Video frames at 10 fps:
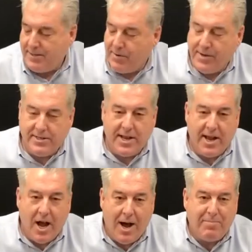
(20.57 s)
There is
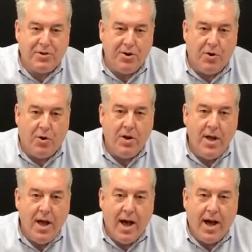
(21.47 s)
a optional
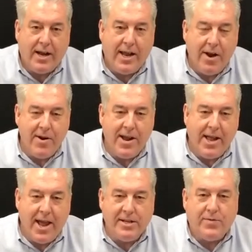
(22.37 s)
carrying
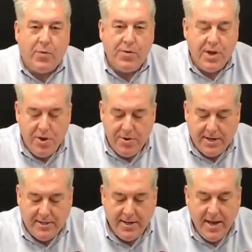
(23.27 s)
case for the unit.